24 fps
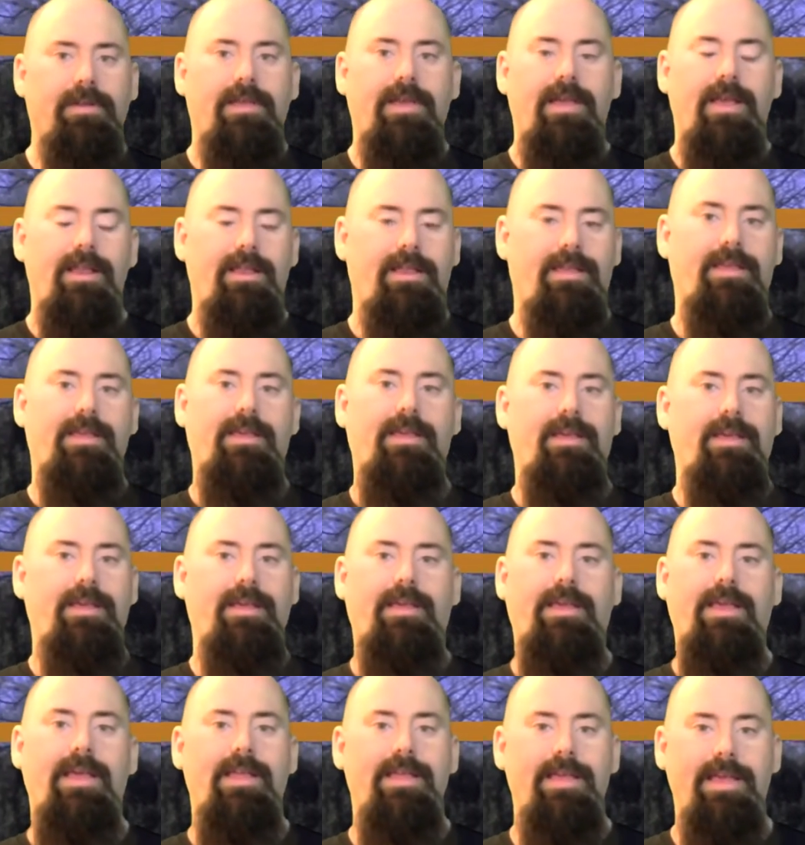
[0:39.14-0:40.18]
Can,
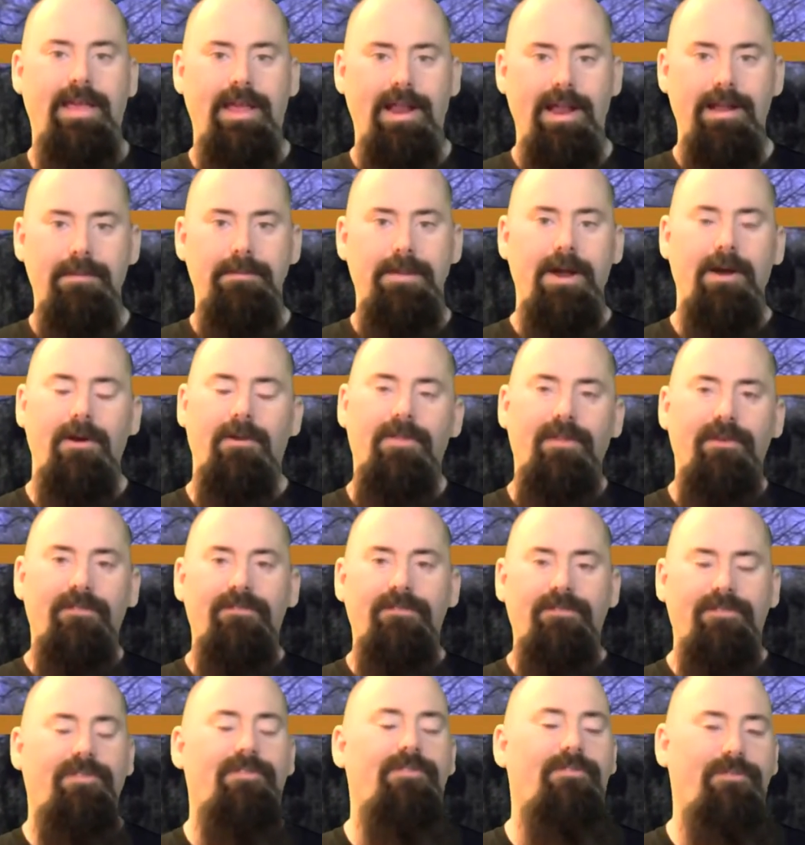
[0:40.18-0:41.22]
can you get any better? The,
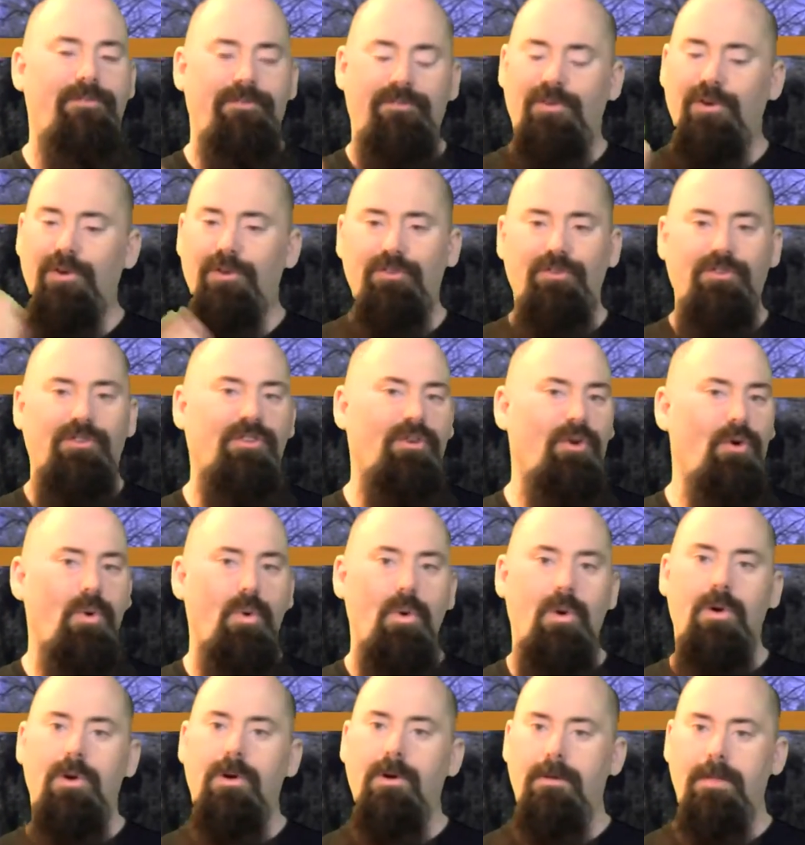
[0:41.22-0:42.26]
the first
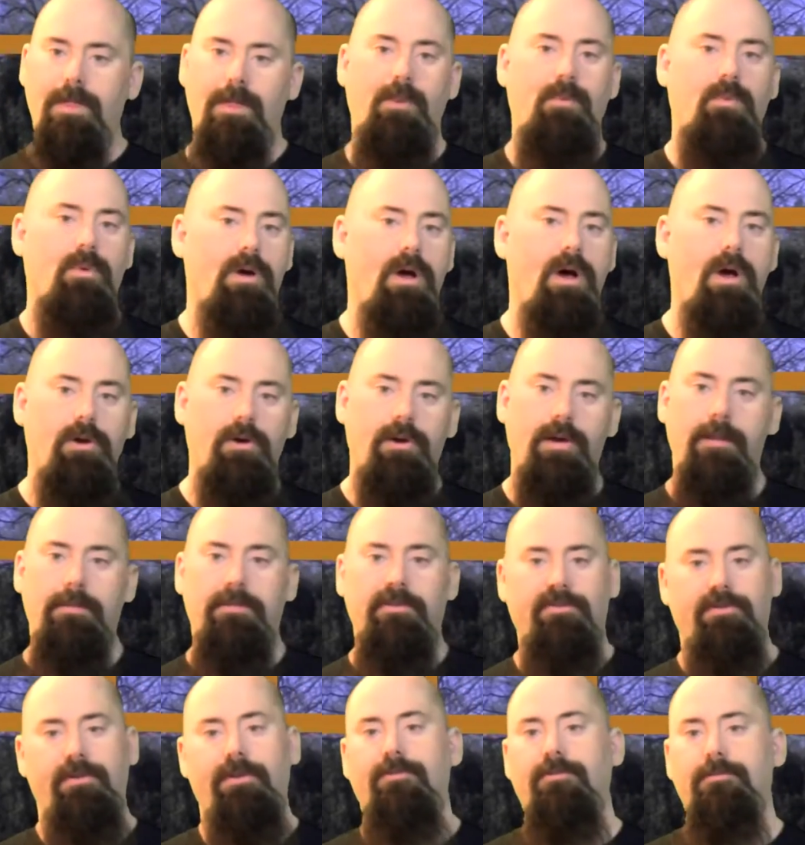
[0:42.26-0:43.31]
quarter were 100
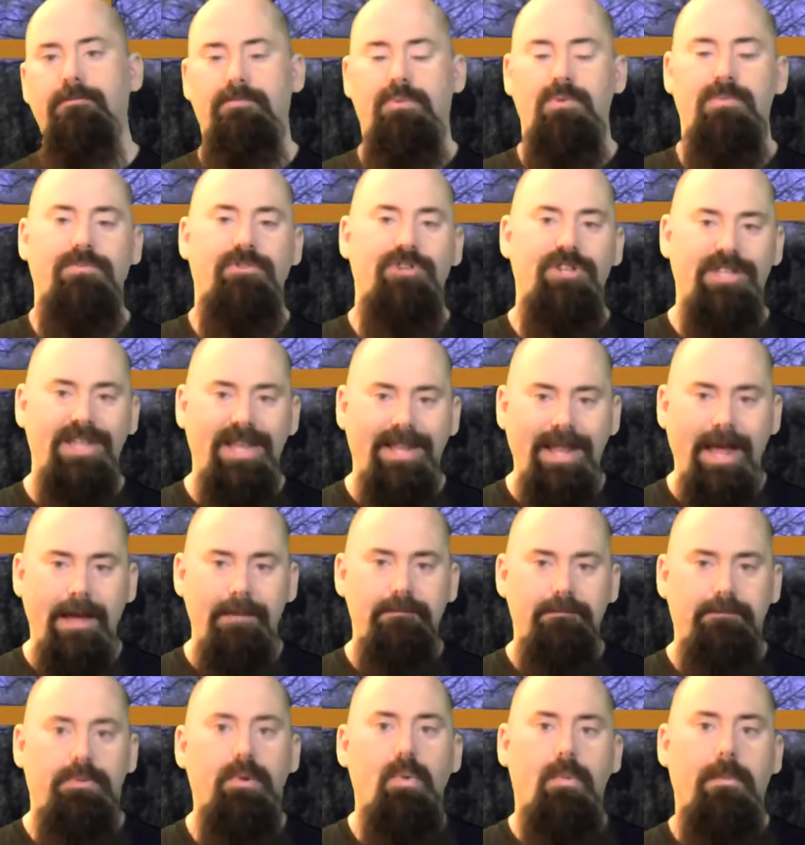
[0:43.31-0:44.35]
episodes. Boom, just like
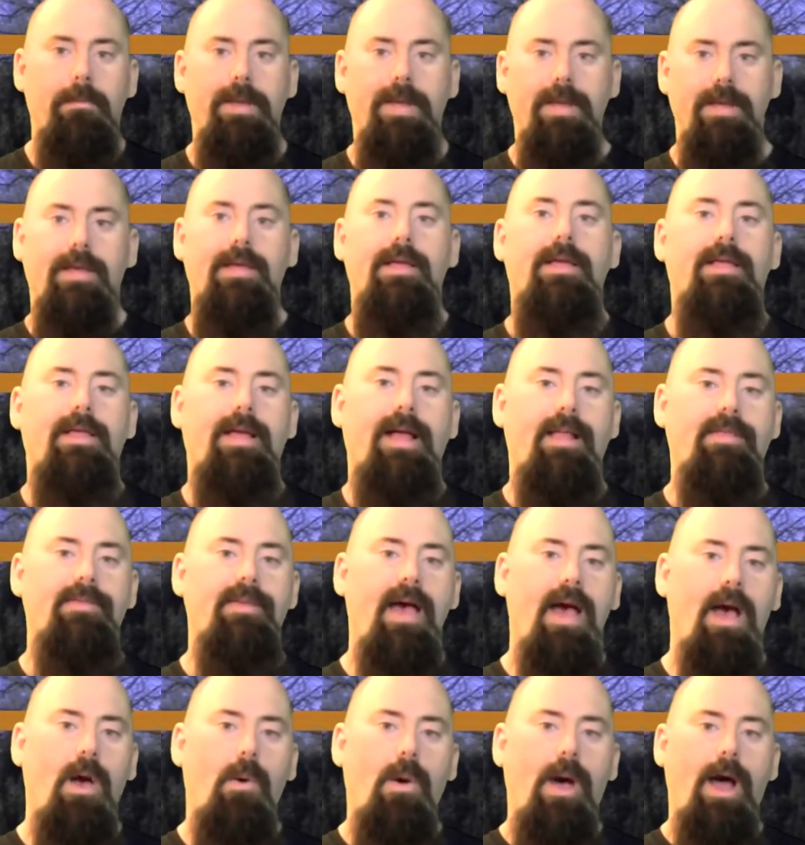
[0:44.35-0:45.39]
that. Boom. That's
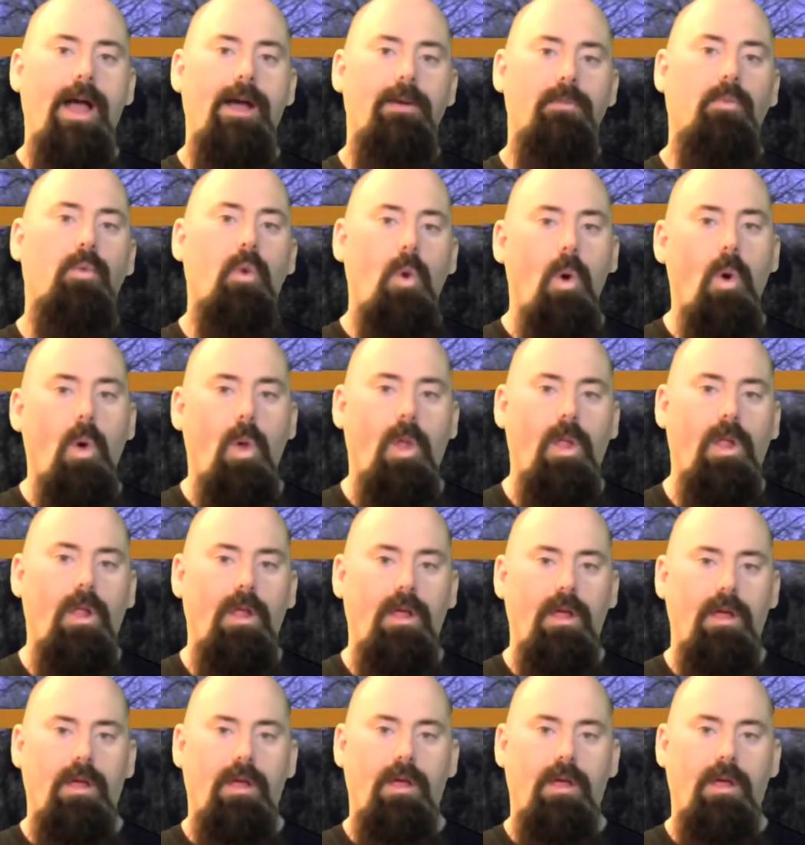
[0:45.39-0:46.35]
how I roll.